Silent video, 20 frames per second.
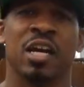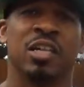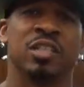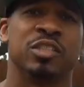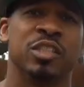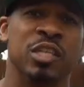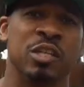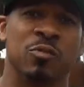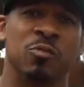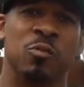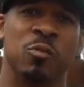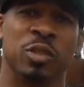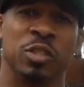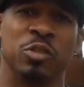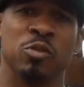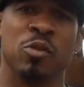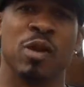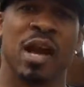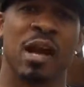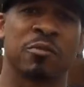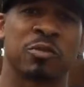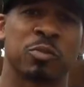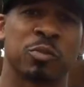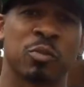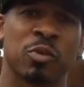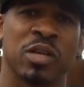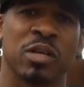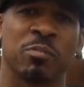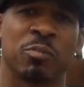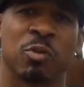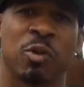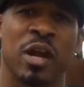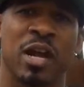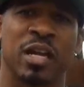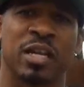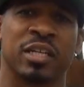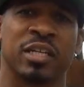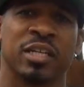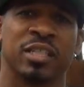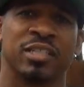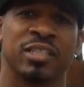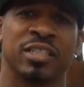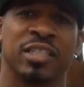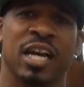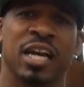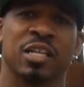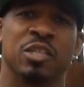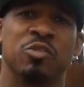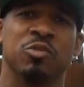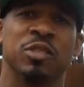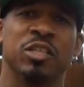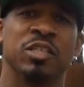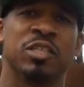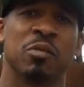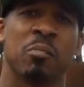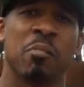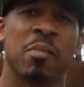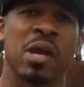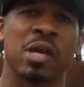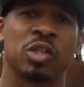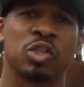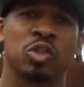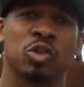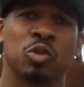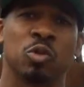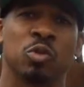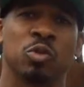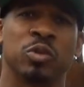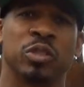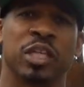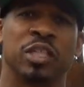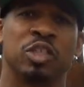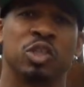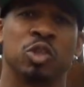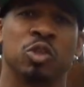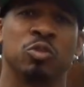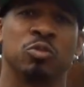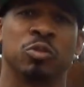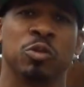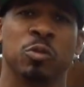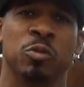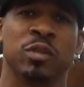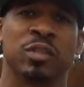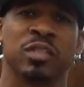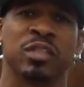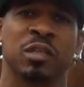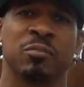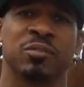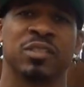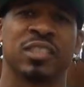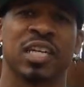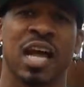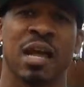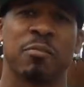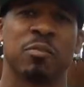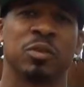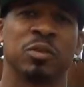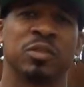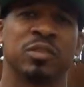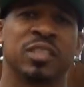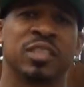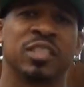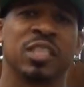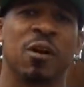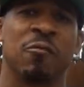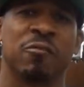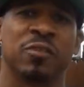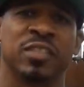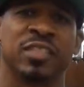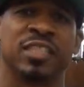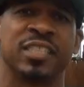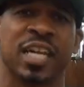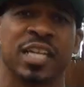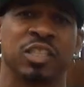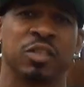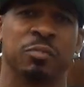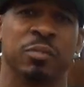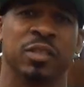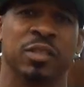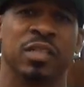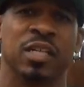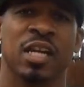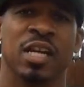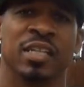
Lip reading: Steve, when you have spring break, okay, you need to make sure that you're doing some type of self-assessment.